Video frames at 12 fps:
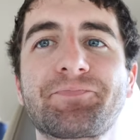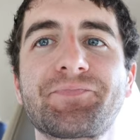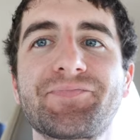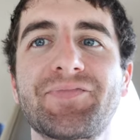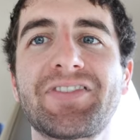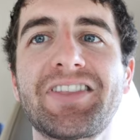
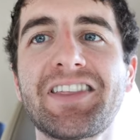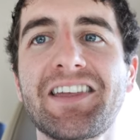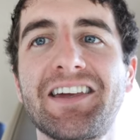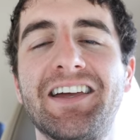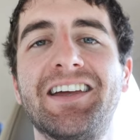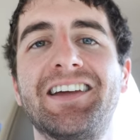
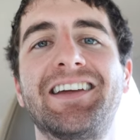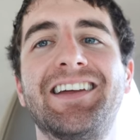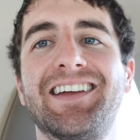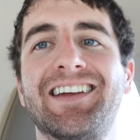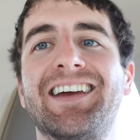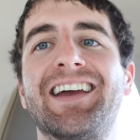
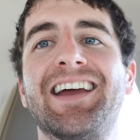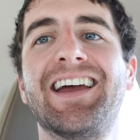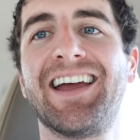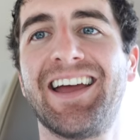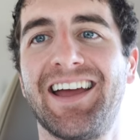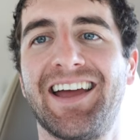
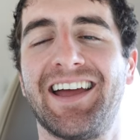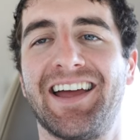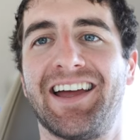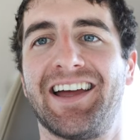(silence)